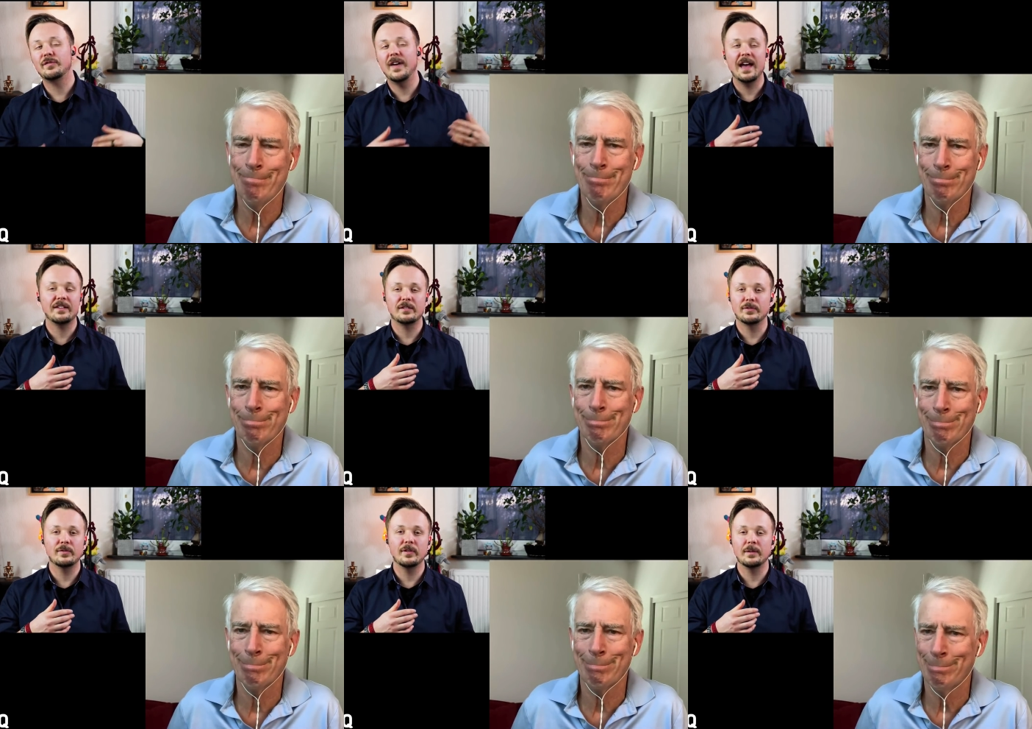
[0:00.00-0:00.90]
Speaker 1: just
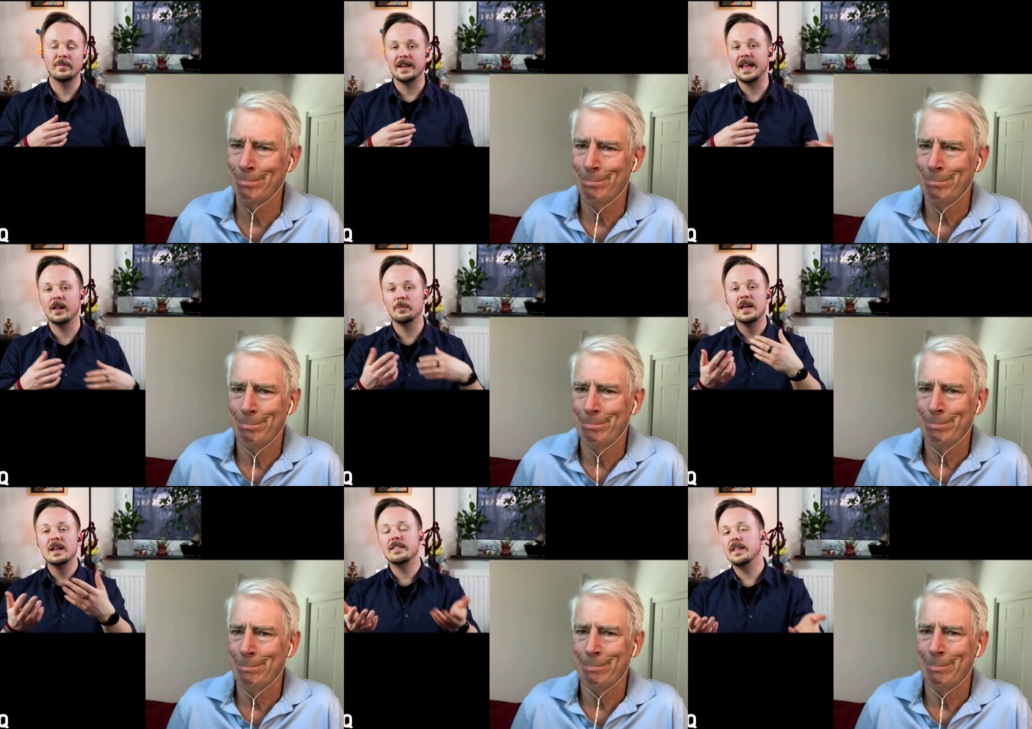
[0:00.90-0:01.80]
faster for them than
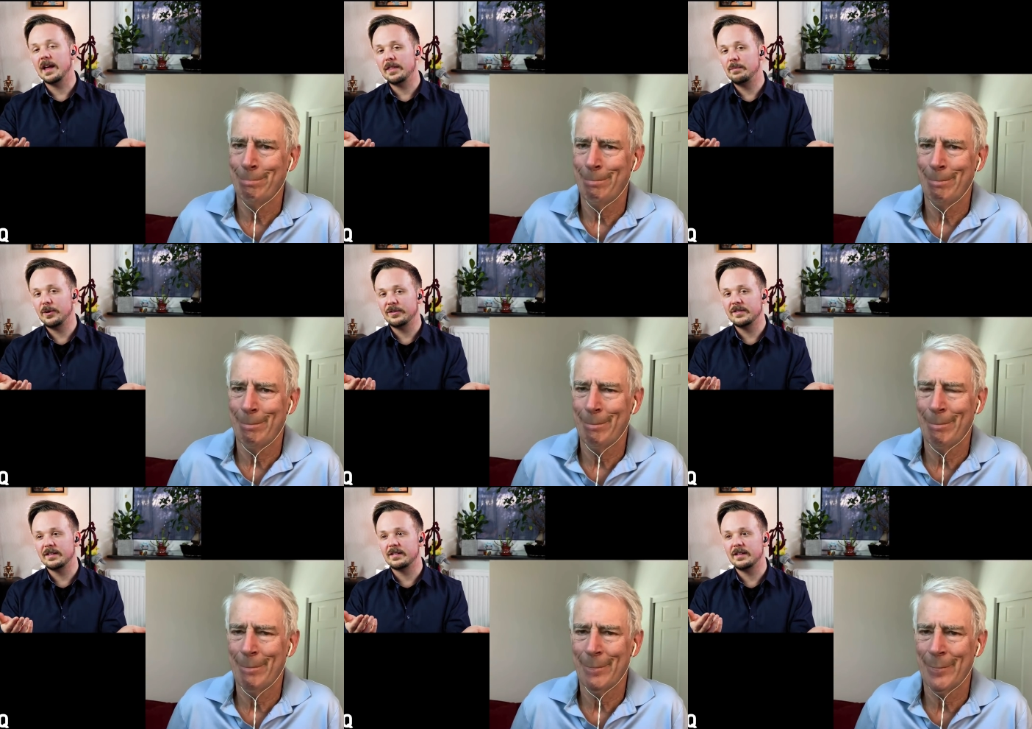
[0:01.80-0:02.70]
help the other
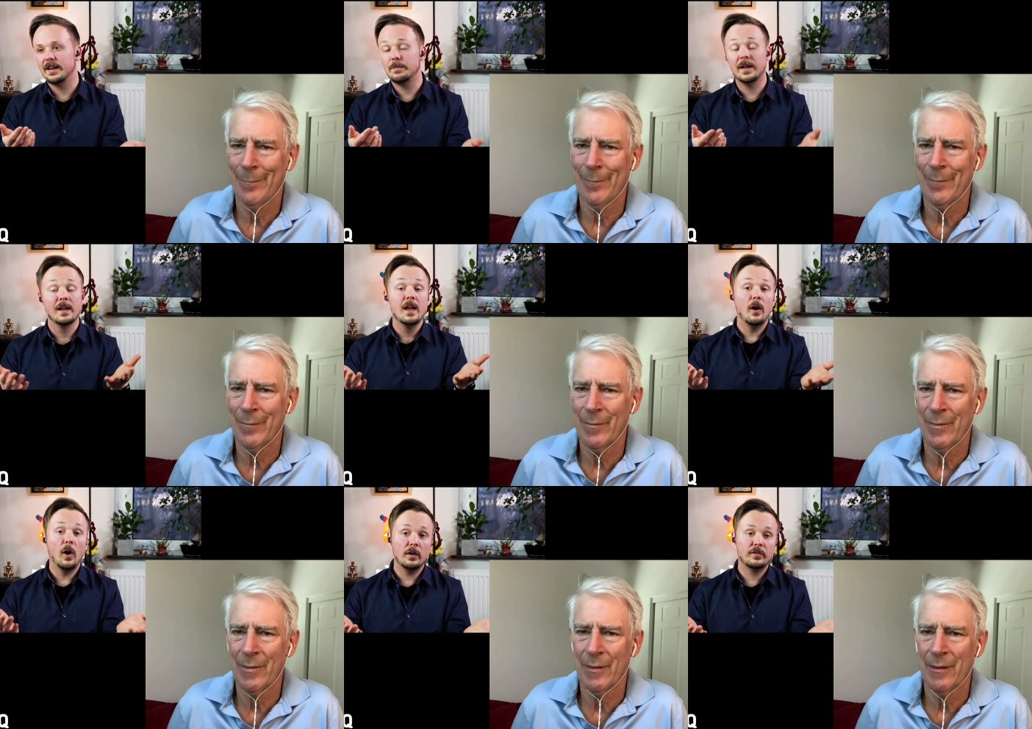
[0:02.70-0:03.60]
person necessarily. But
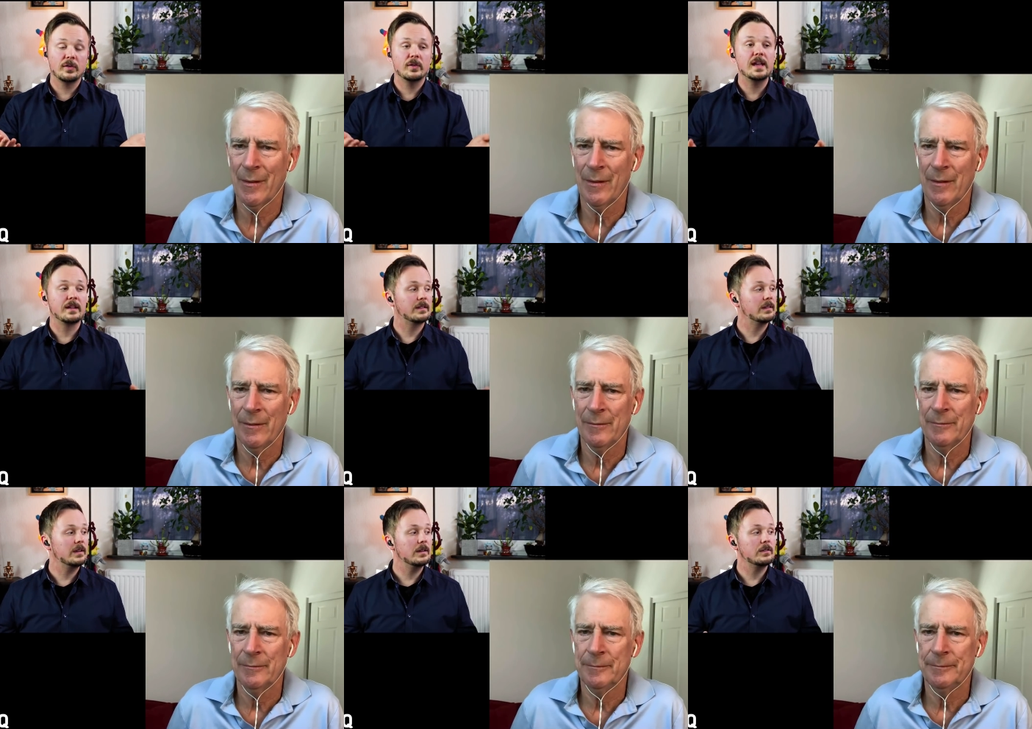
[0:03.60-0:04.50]
also,
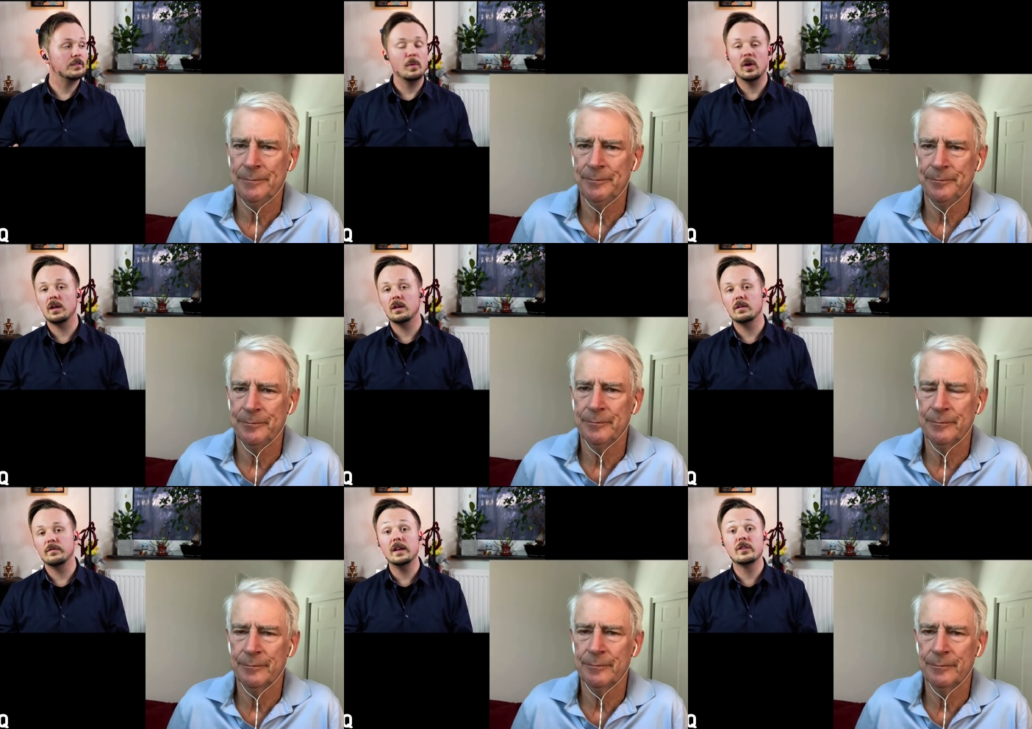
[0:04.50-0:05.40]
yes, in
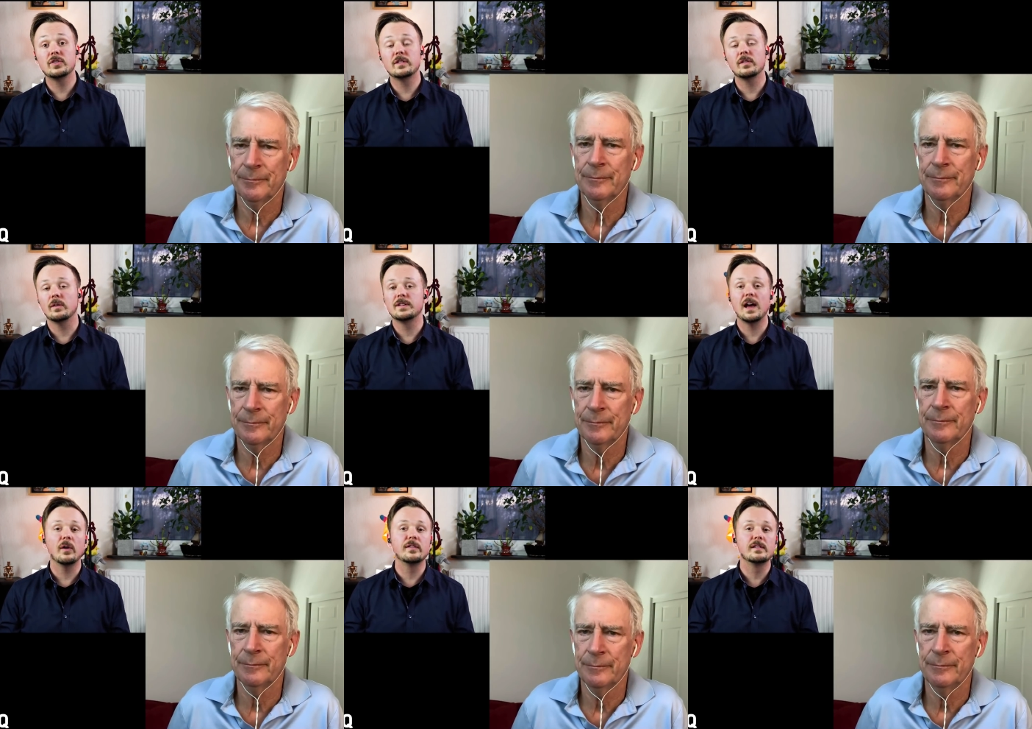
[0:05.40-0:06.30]
smaller villages or
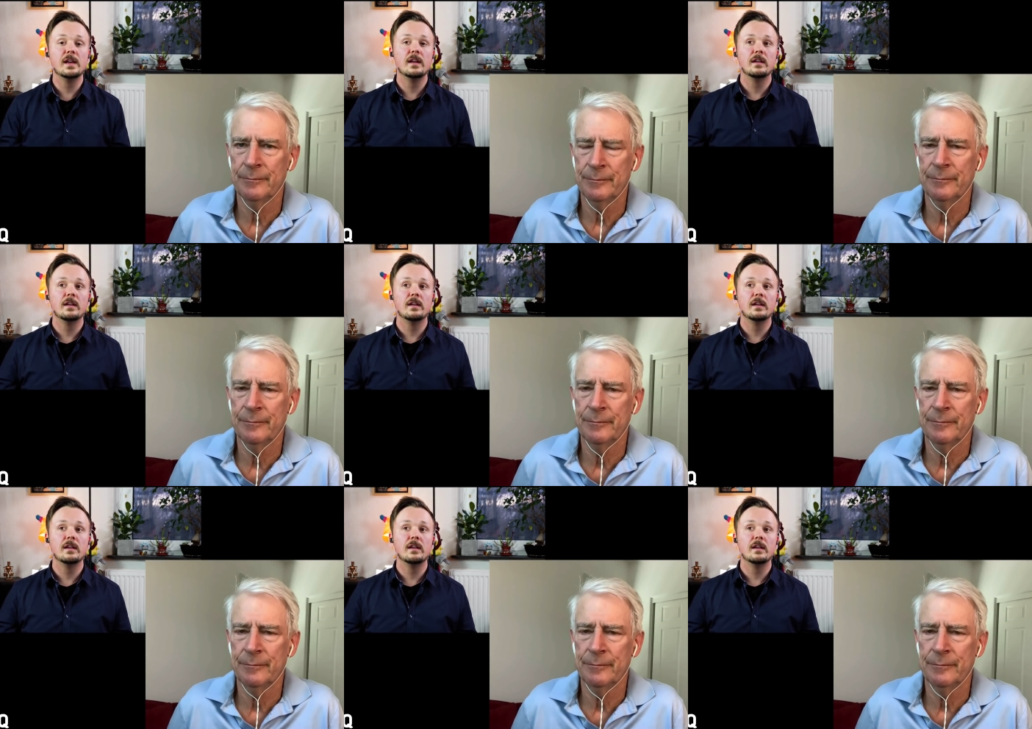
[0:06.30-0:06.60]
towns,